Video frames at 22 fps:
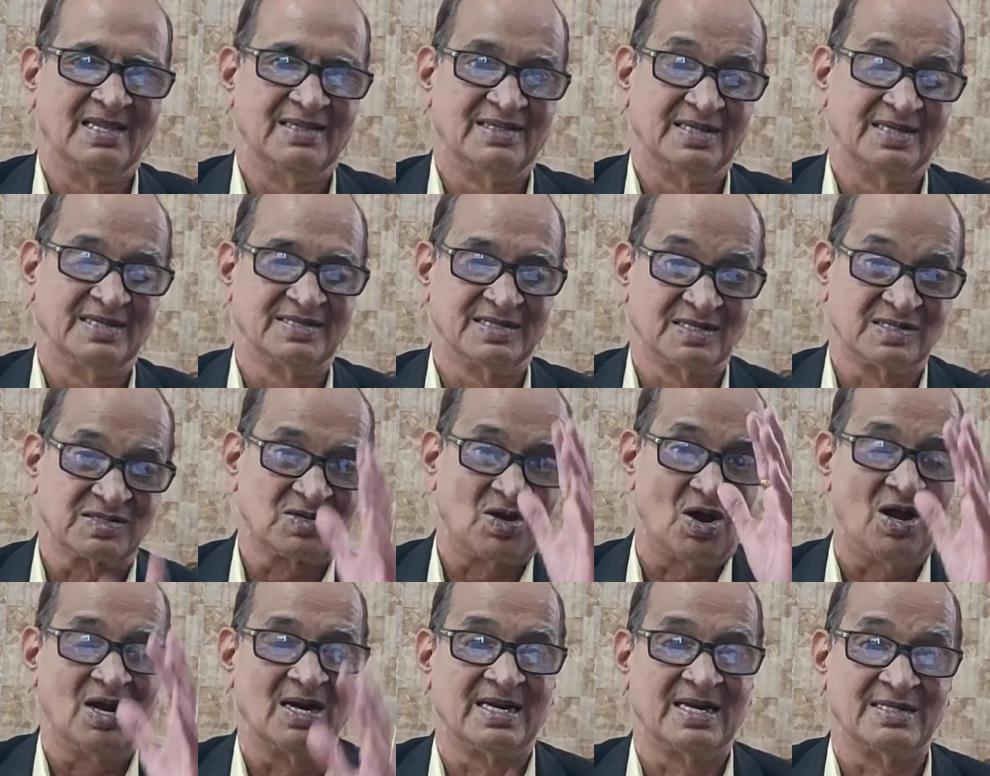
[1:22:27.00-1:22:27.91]
Uh, this
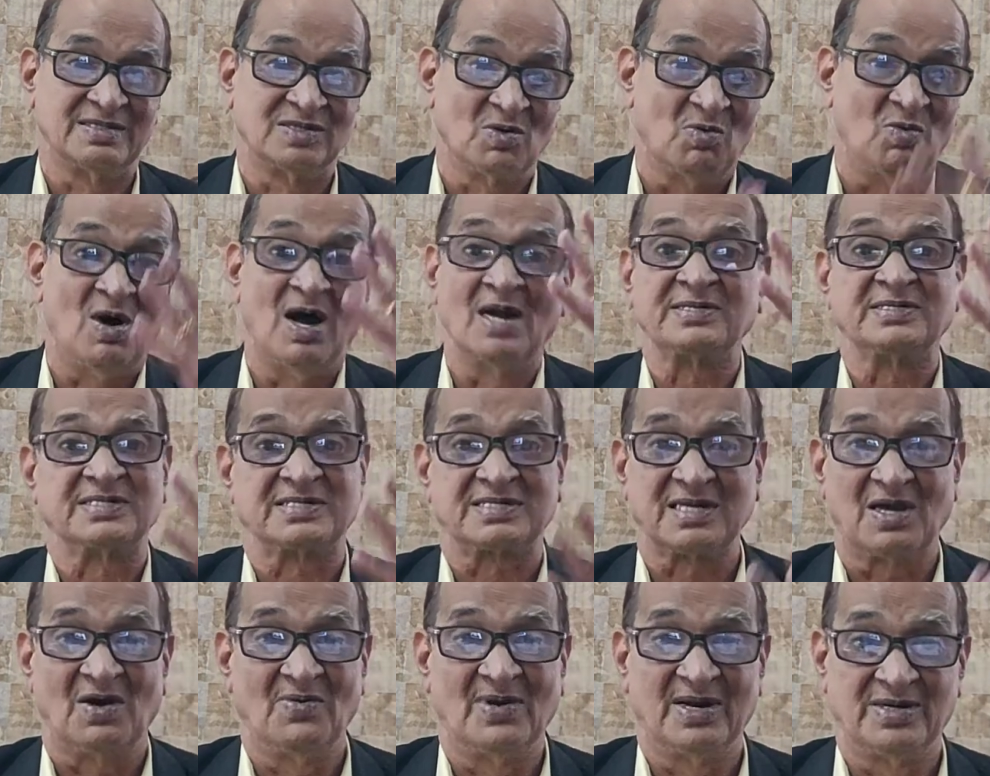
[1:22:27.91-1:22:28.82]
is called as the
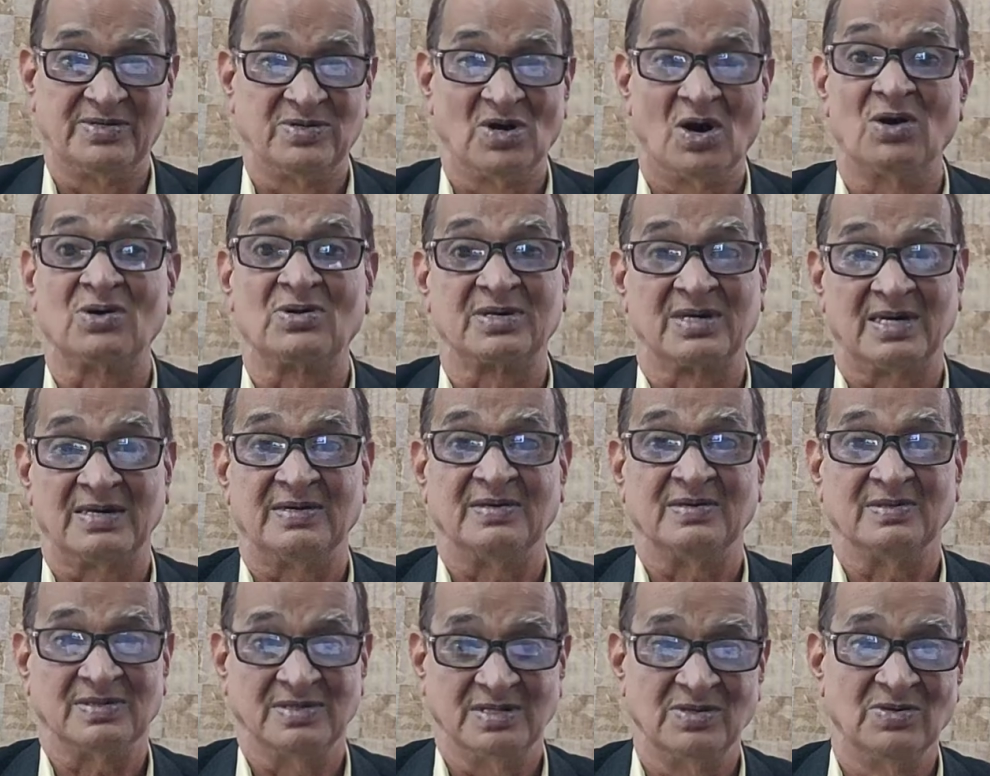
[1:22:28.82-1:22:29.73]
watchtower
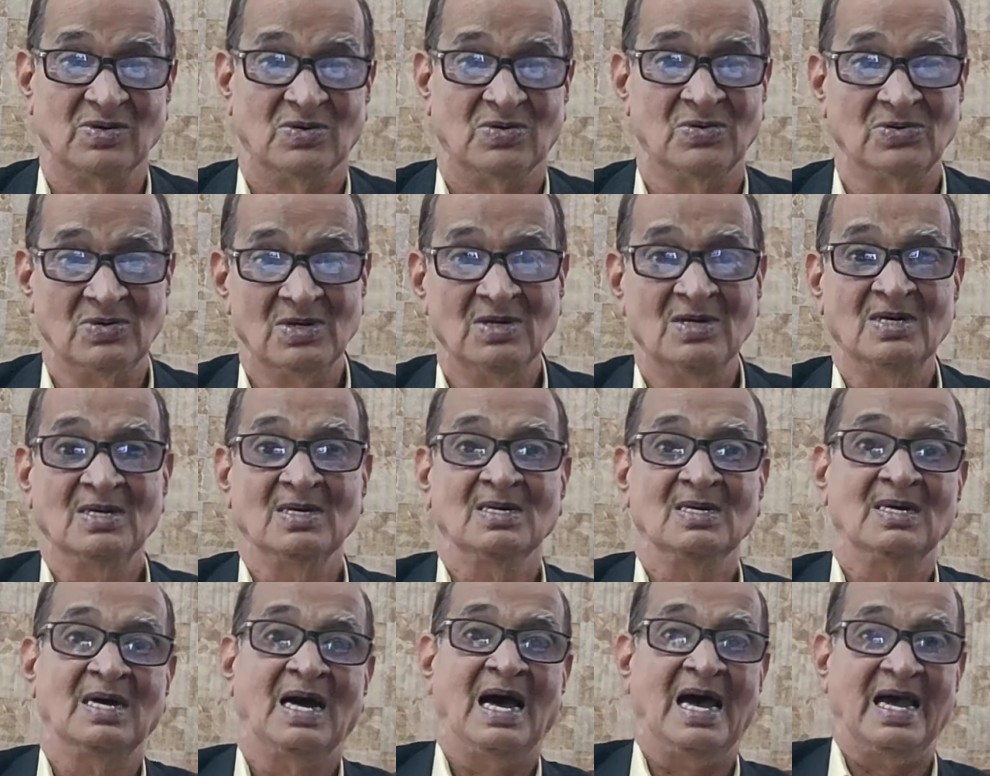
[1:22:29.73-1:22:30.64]
doctrine. You know,
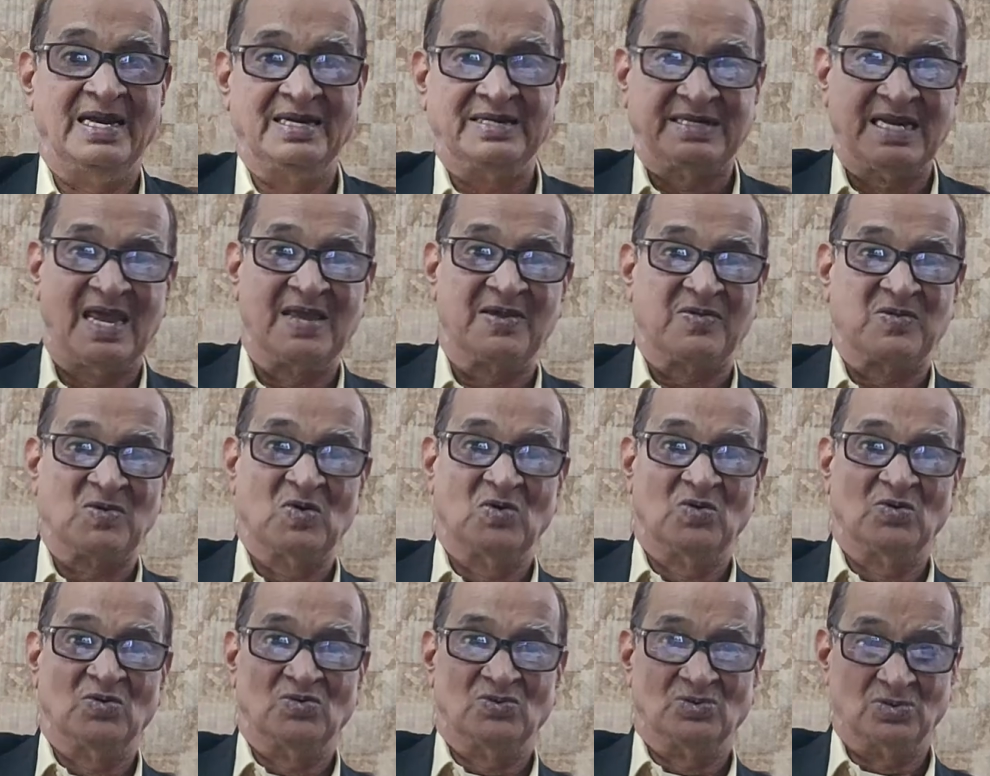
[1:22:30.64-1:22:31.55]
I take
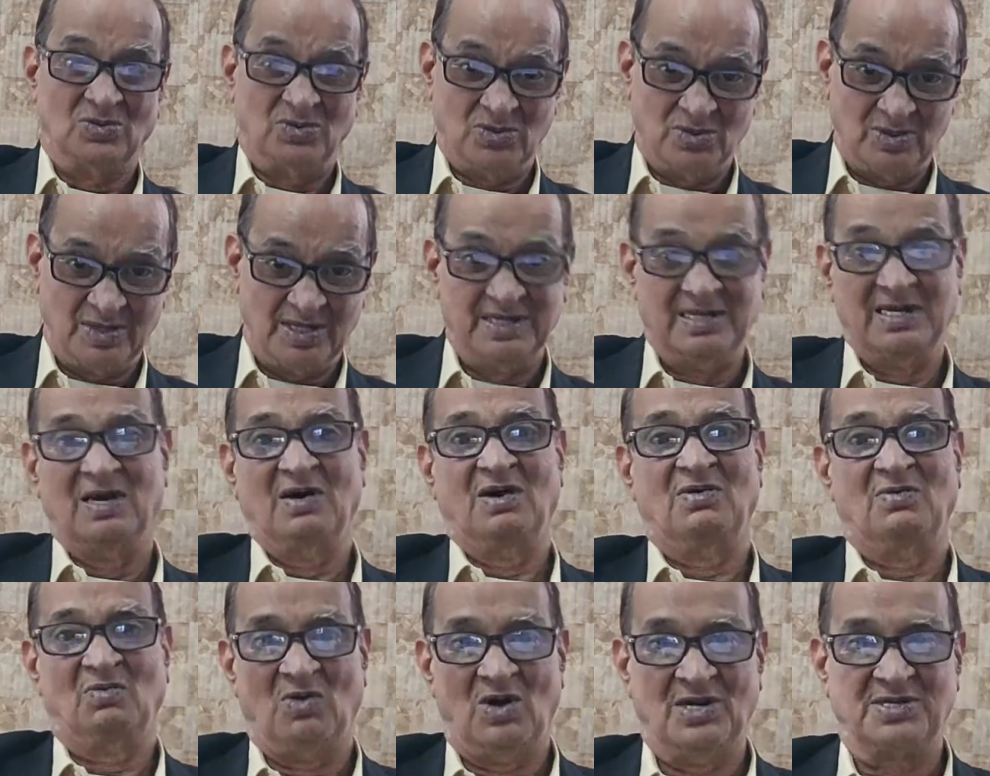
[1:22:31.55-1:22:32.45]
you
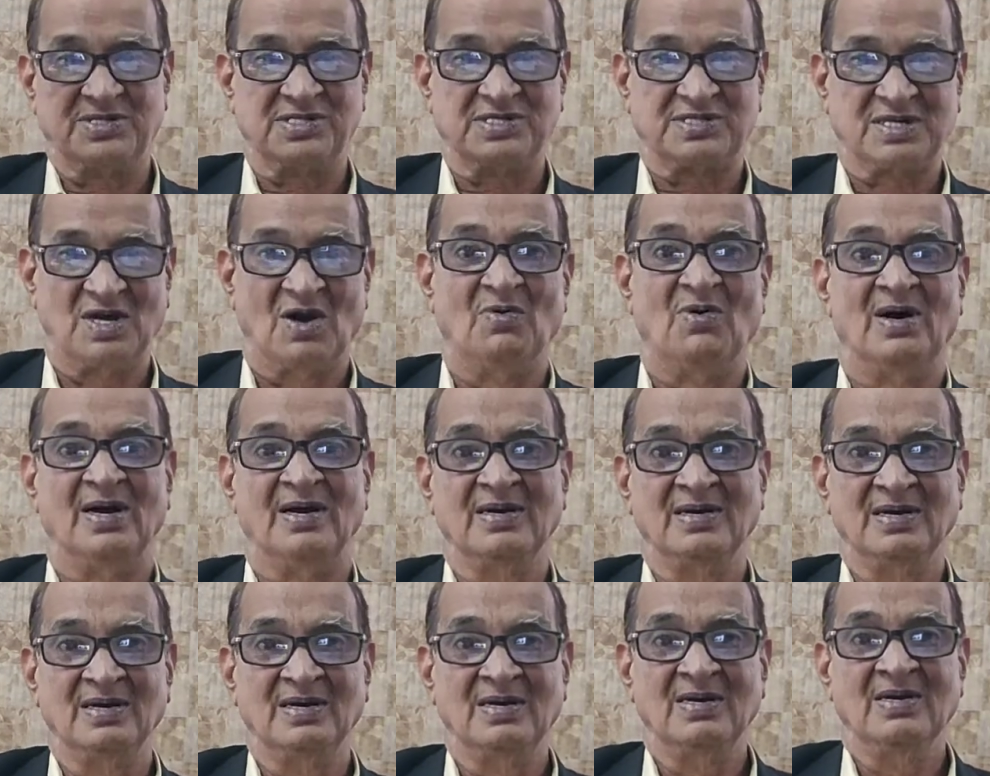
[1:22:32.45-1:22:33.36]
in a
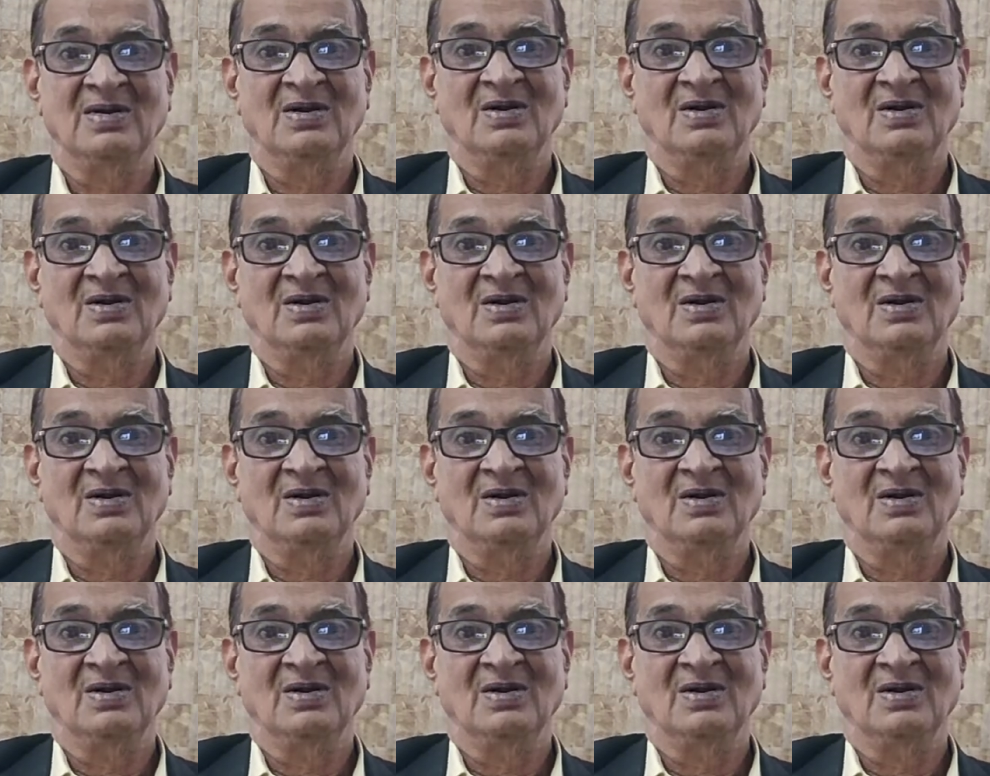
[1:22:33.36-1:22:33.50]
watchtower.